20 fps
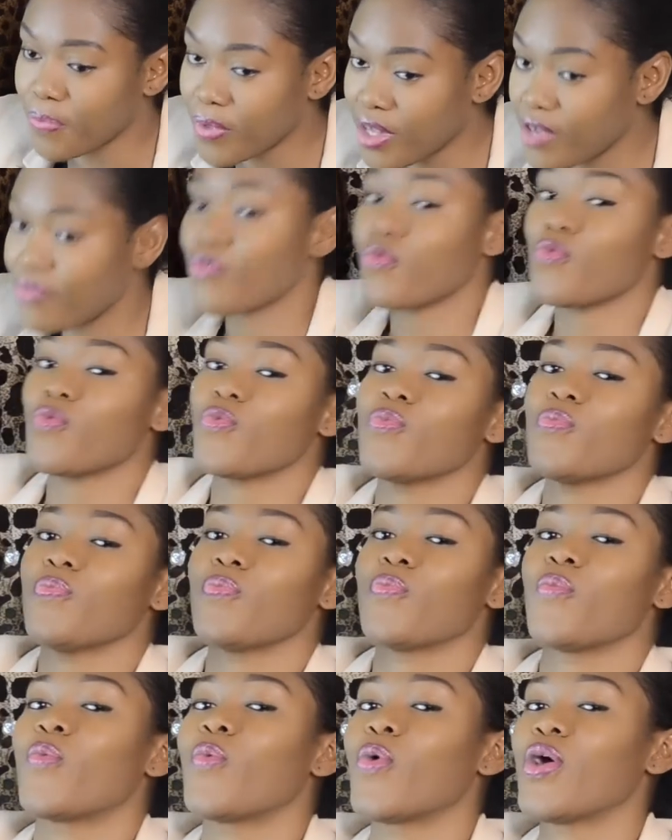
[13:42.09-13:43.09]
even
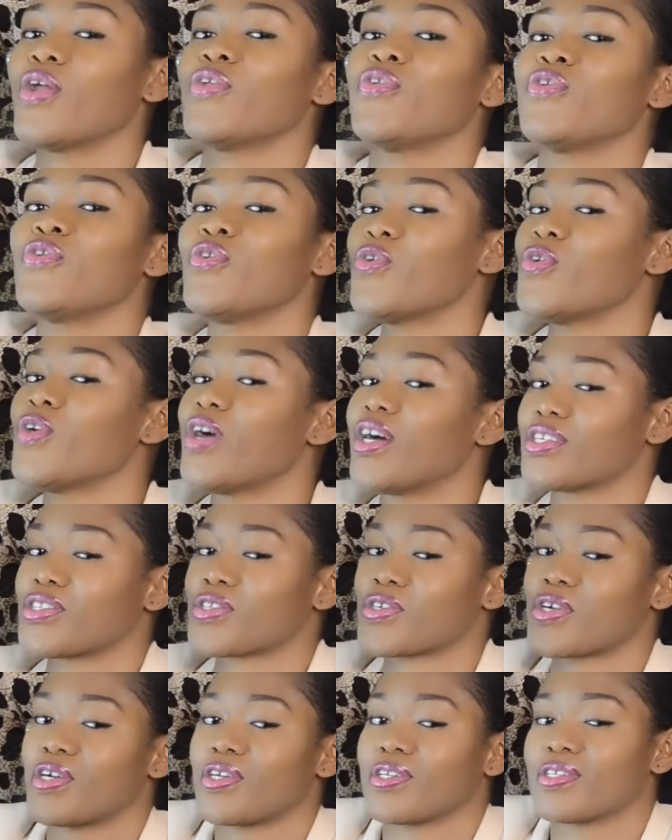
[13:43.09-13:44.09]
when you are
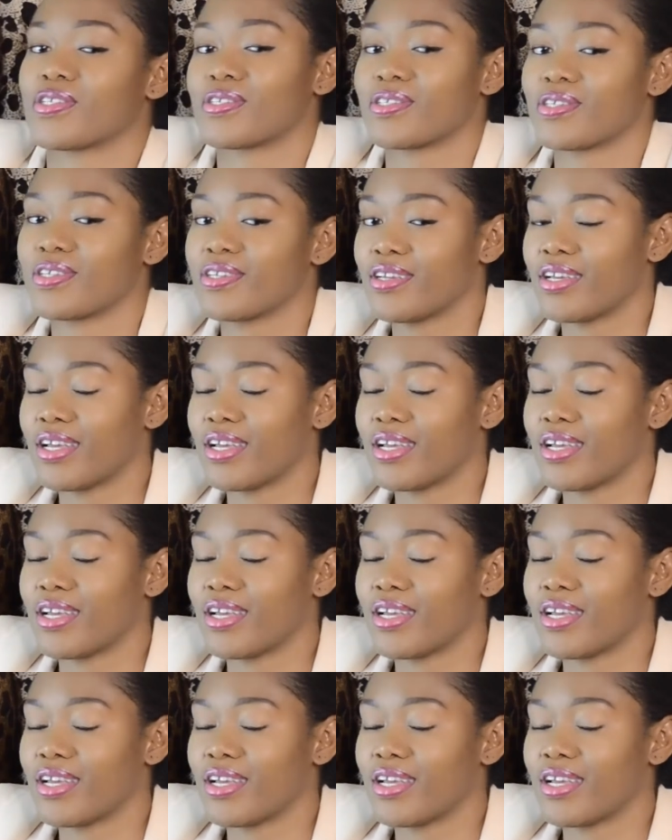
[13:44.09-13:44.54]
scarce.